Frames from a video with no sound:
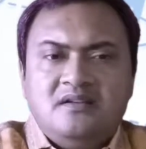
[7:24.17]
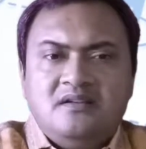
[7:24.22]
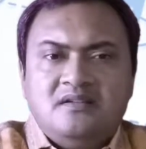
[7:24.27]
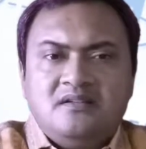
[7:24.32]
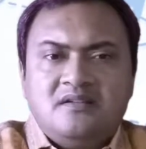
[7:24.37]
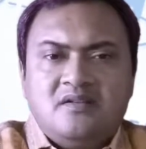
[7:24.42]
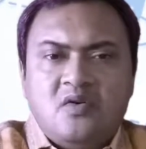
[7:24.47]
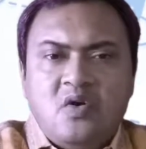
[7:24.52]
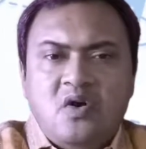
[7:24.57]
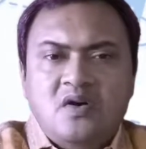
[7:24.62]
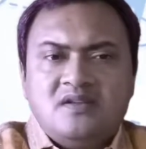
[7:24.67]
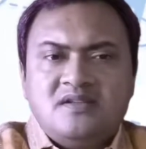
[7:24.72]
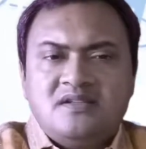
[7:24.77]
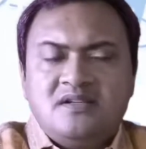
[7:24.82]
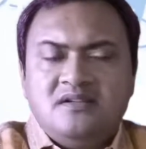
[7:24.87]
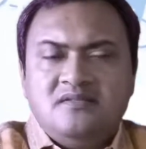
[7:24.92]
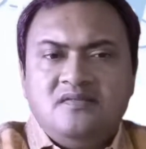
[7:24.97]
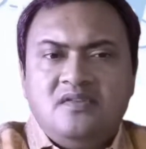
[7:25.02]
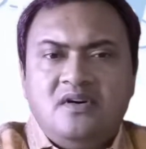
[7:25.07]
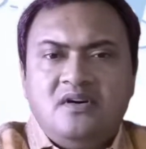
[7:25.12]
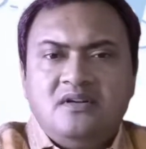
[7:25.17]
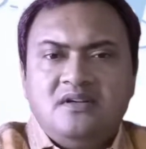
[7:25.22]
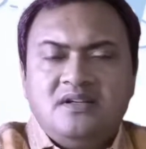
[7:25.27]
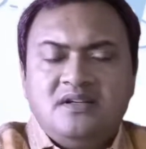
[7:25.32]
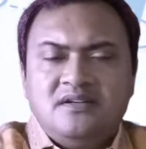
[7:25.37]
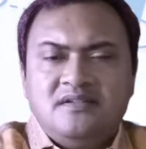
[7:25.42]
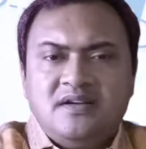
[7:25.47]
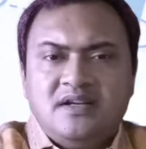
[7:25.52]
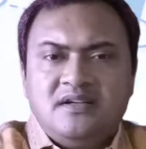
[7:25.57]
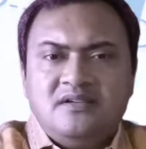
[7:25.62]
Cost involved
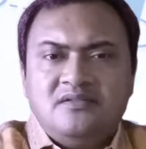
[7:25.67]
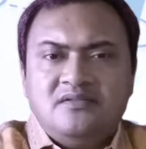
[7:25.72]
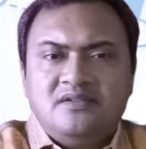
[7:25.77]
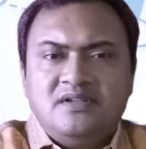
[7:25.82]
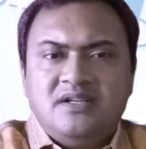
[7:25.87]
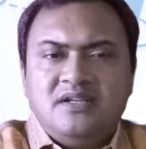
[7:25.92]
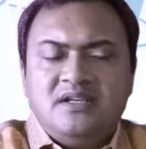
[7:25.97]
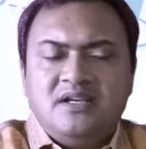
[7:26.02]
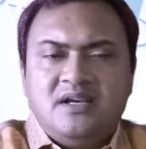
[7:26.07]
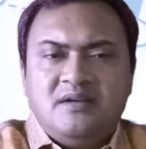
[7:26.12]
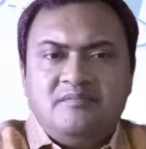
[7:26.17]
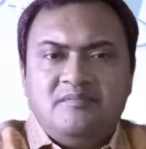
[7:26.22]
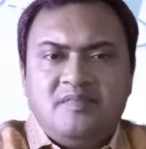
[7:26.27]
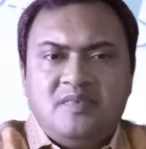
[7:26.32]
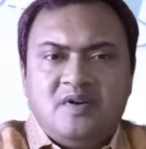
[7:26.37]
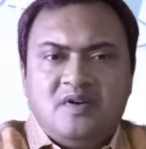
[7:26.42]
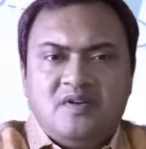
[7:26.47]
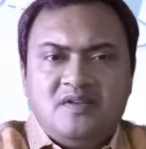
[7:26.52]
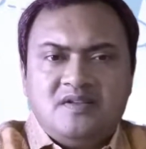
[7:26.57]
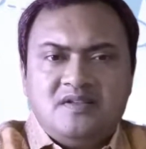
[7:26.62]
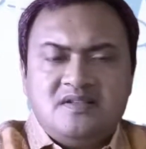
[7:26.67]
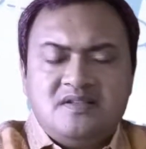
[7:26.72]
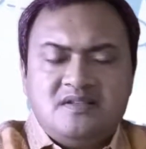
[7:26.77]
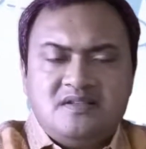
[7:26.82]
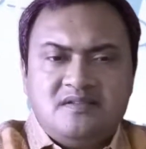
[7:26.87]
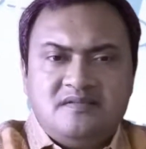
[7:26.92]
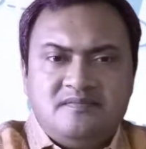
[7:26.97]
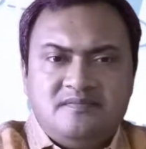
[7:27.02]
in recruiting employees.